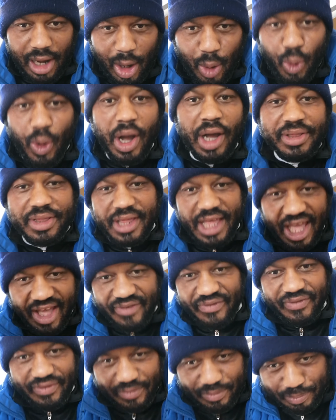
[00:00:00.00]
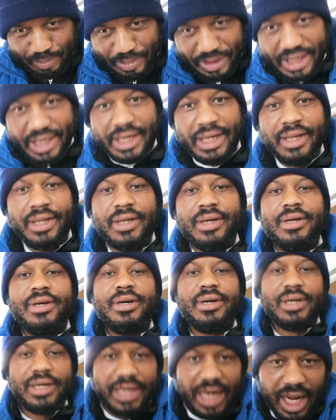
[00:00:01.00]
I once have
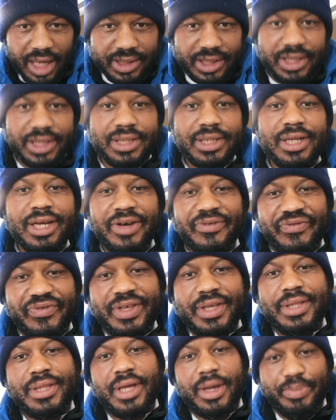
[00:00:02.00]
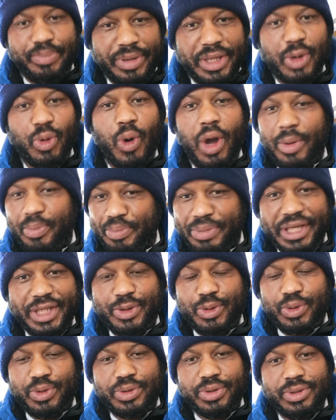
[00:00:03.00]
been granted a visa B1,
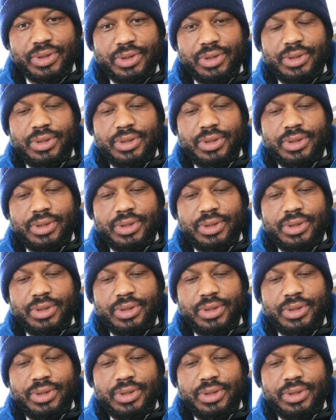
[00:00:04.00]
B2.